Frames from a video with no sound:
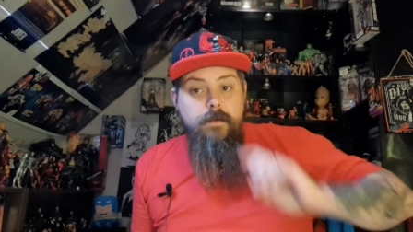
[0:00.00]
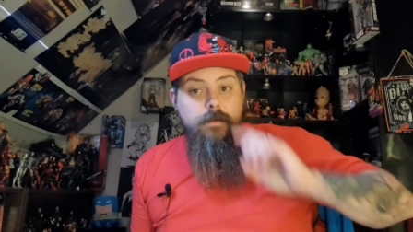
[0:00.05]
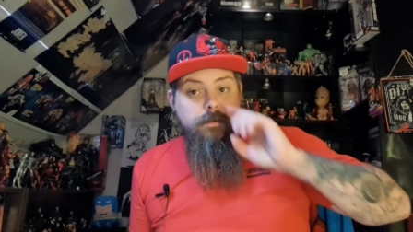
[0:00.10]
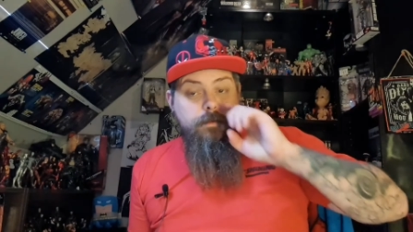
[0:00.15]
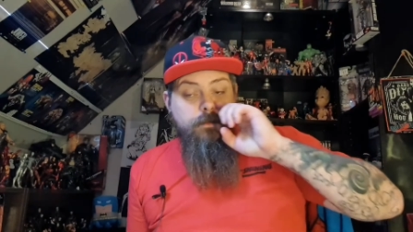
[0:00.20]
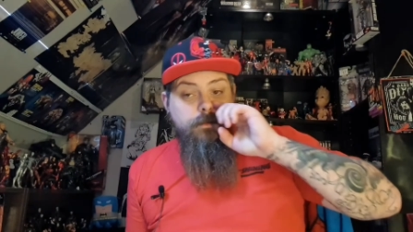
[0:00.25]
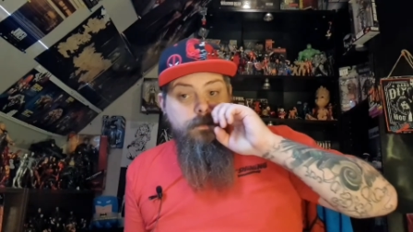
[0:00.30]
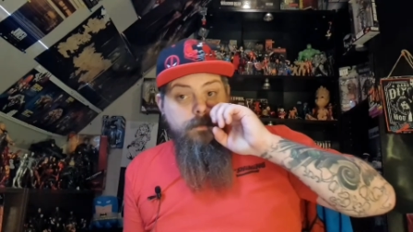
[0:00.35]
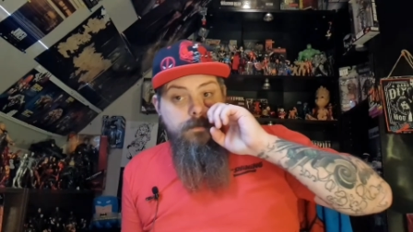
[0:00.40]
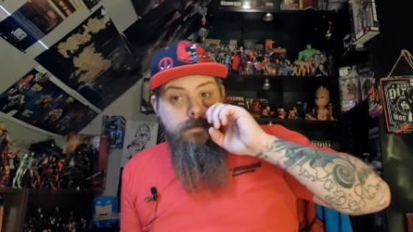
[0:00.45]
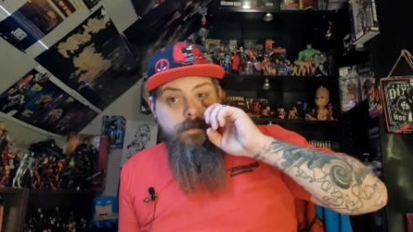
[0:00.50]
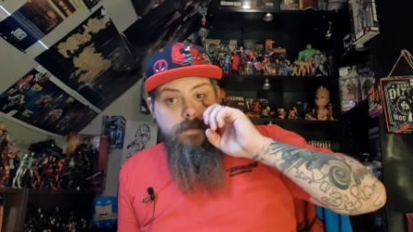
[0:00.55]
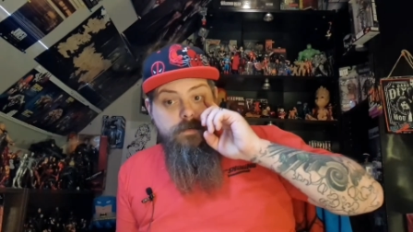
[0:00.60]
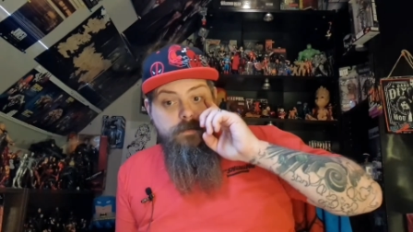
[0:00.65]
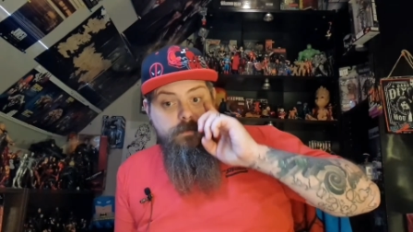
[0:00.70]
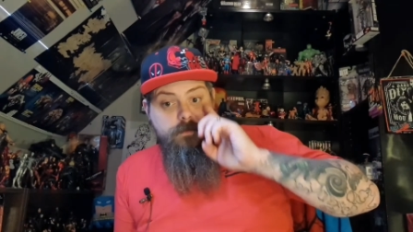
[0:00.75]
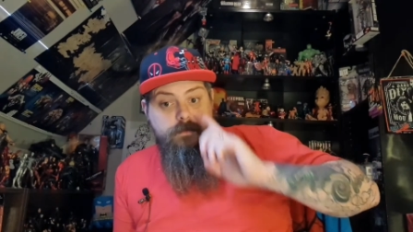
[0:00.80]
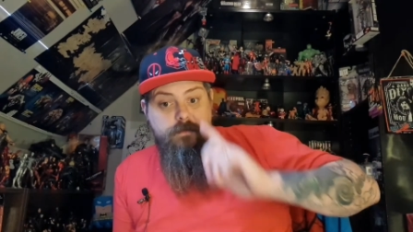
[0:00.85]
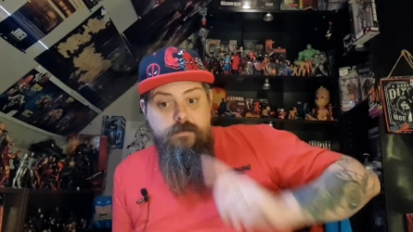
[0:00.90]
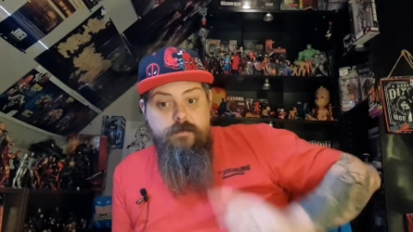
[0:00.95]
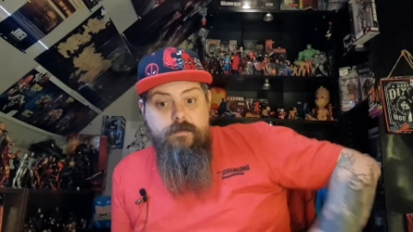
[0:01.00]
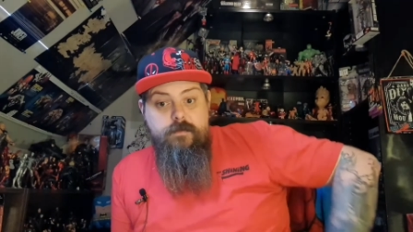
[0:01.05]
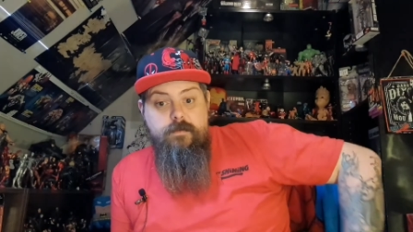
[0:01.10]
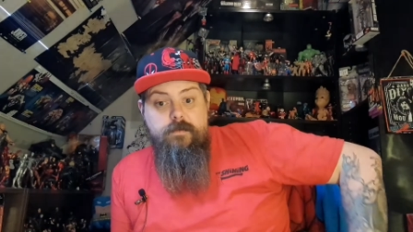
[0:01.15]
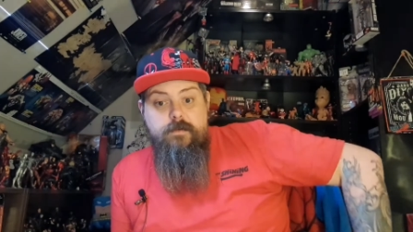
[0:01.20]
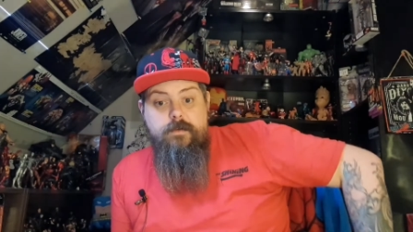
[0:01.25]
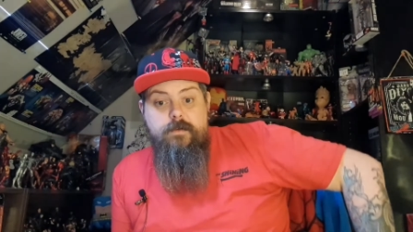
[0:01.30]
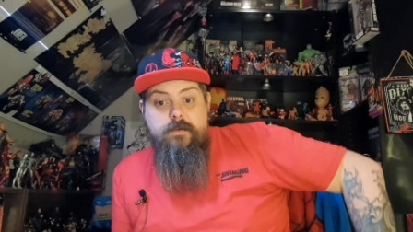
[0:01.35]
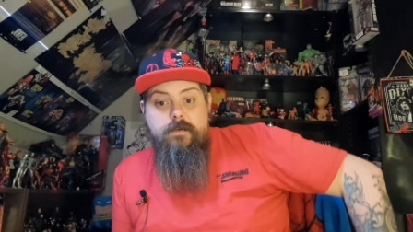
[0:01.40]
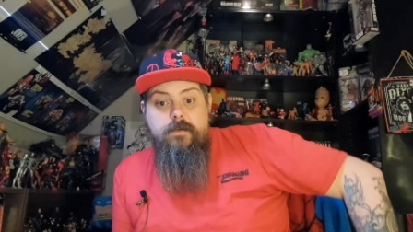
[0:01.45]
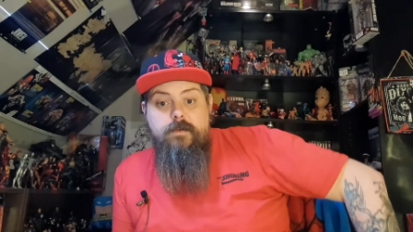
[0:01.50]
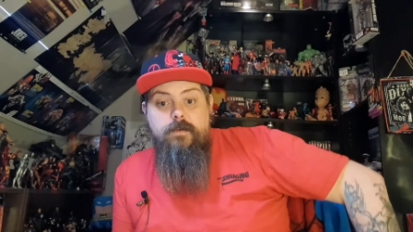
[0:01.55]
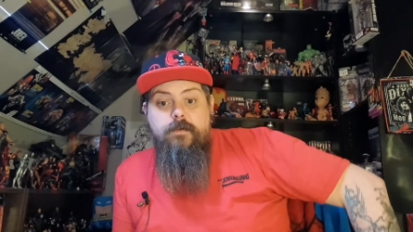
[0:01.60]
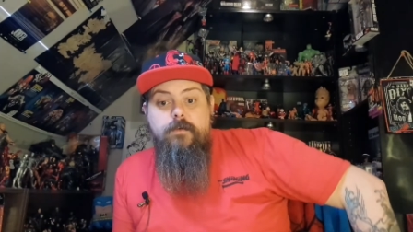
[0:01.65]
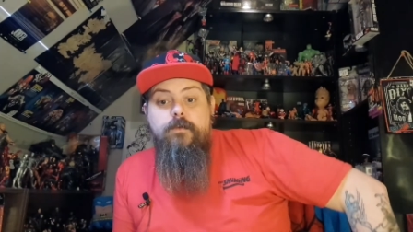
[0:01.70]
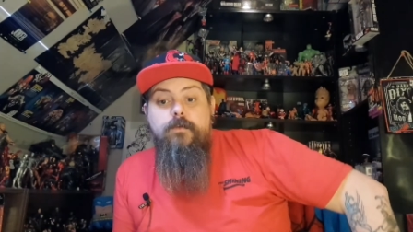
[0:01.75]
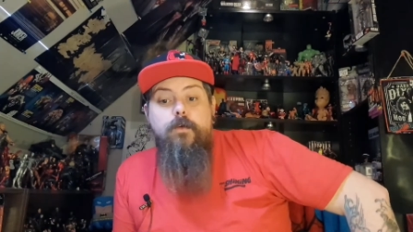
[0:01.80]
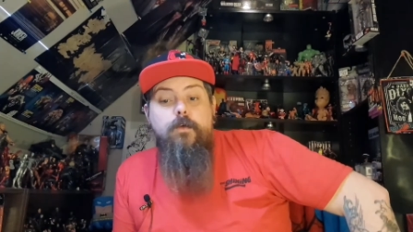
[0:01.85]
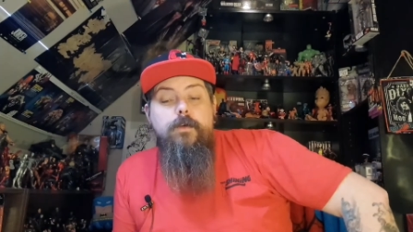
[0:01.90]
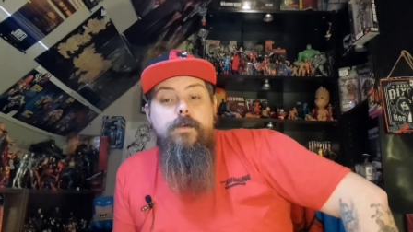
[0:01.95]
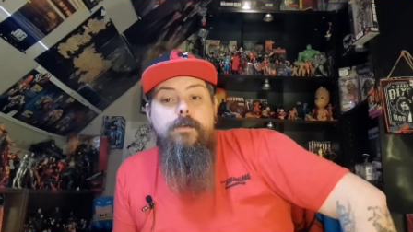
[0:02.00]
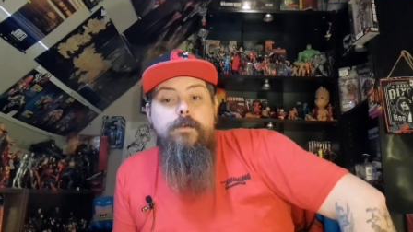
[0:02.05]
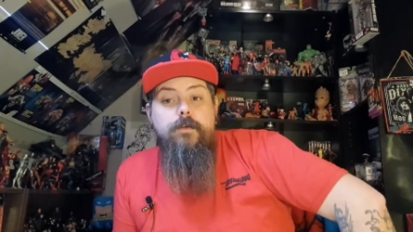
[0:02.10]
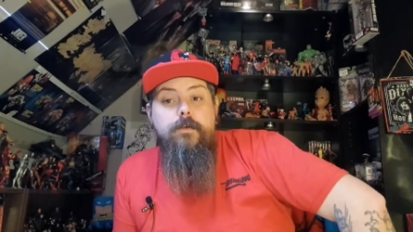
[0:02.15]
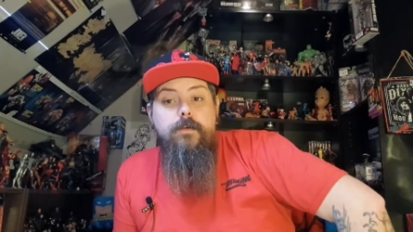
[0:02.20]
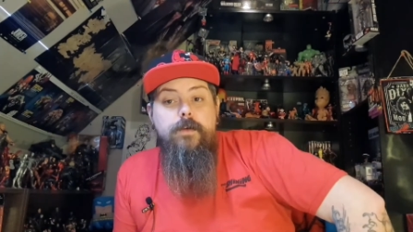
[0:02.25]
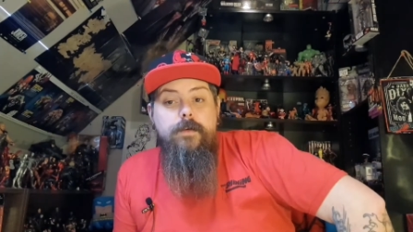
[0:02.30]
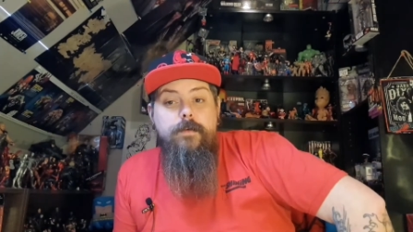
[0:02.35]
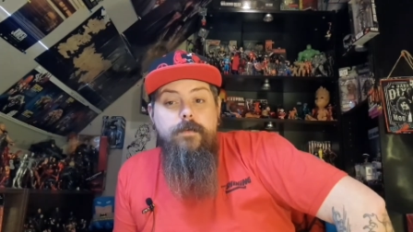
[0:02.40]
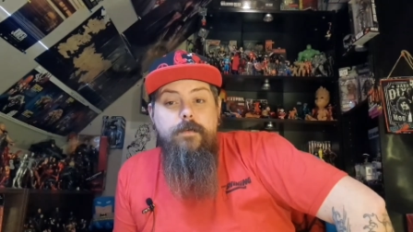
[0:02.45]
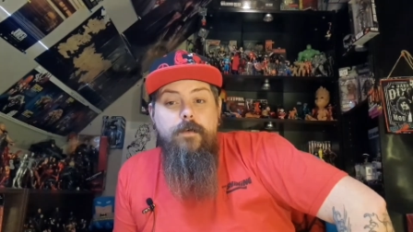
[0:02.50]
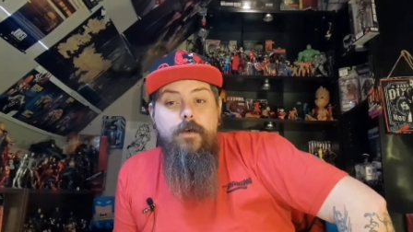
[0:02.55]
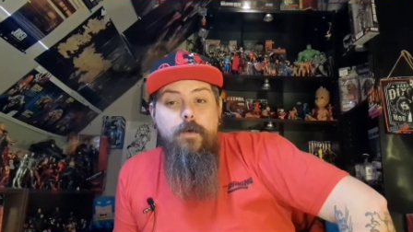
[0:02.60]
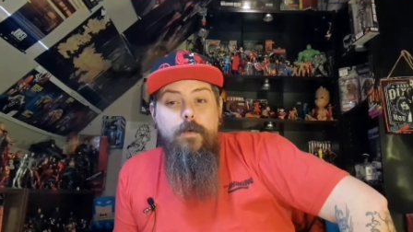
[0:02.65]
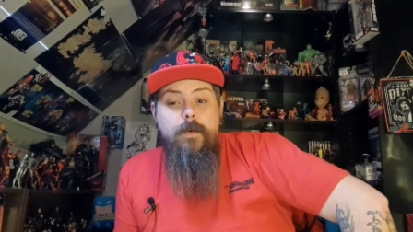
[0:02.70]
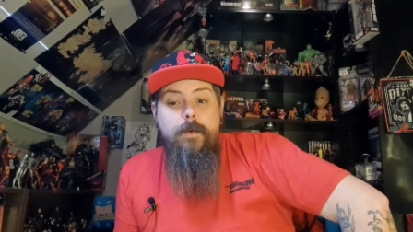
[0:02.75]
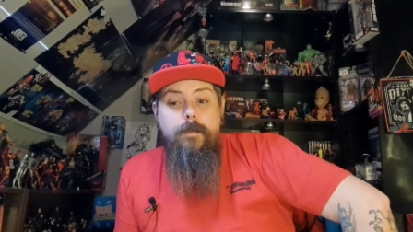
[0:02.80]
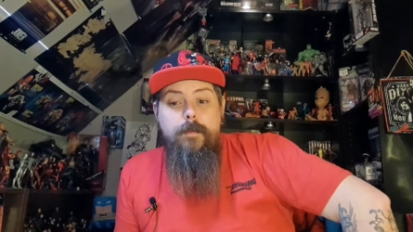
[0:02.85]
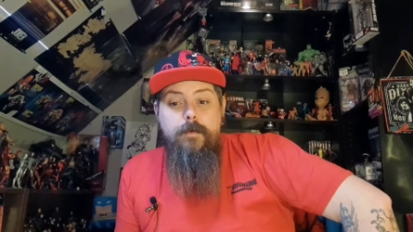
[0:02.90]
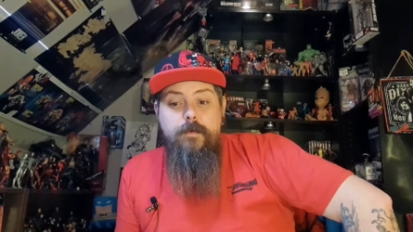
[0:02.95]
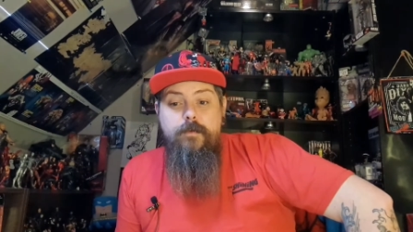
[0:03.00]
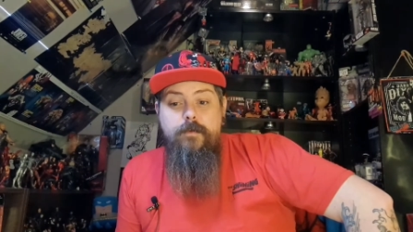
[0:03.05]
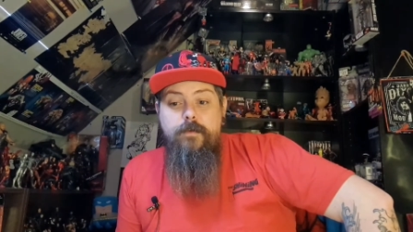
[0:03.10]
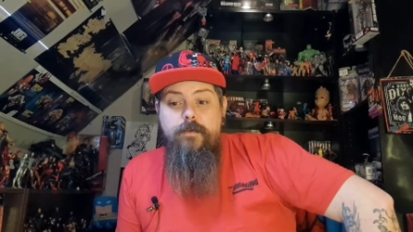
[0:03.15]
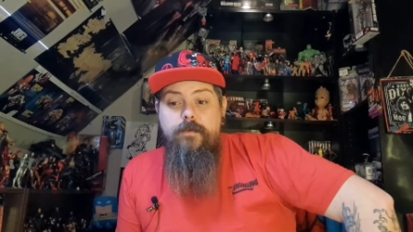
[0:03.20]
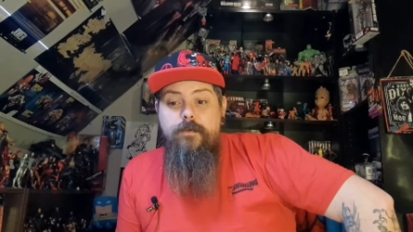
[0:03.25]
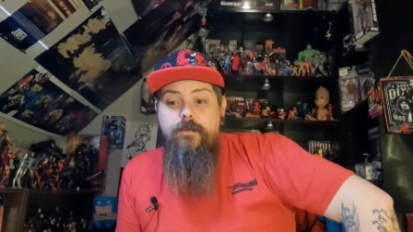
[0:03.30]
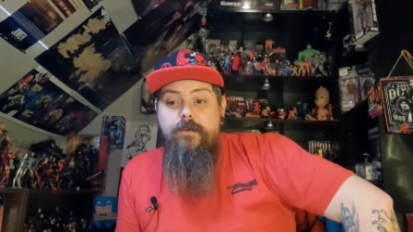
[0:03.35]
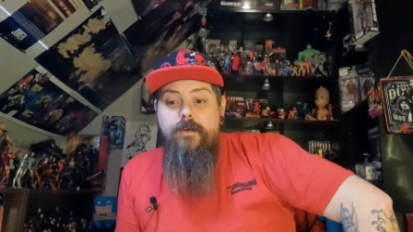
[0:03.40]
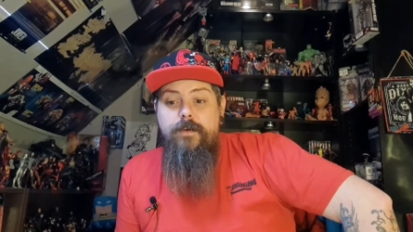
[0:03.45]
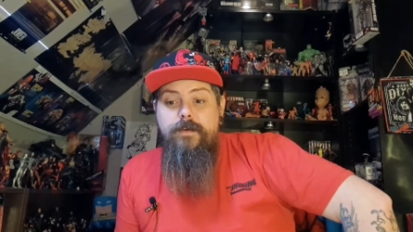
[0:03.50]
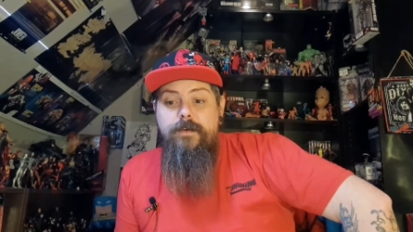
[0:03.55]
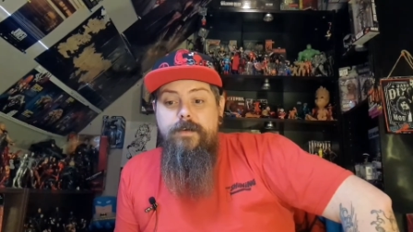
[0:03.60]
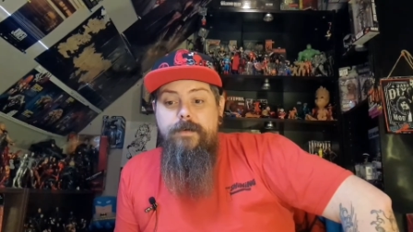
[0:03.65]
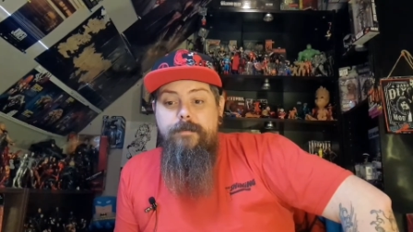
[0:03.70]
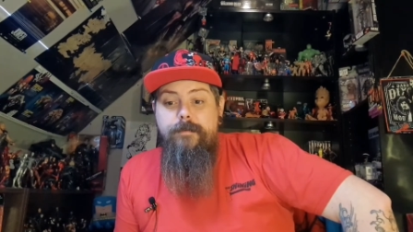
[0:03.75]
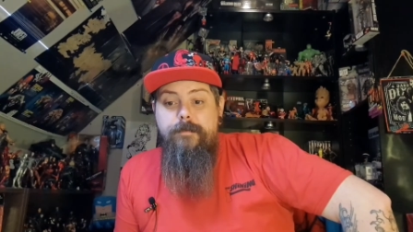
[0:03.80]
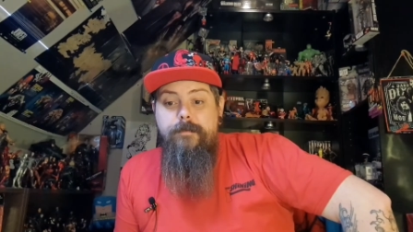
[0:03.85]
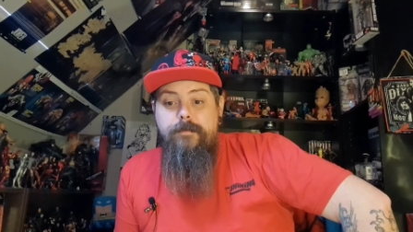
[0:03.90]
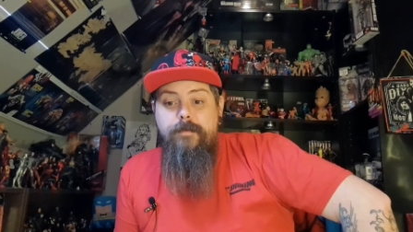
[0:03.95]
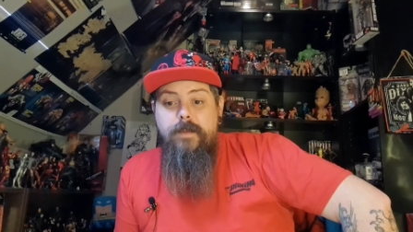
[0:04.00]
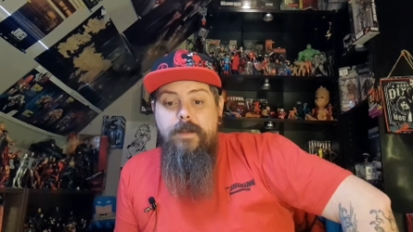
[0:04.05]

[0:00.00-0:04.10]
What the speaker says: So this story is a great follow-up to The Shining.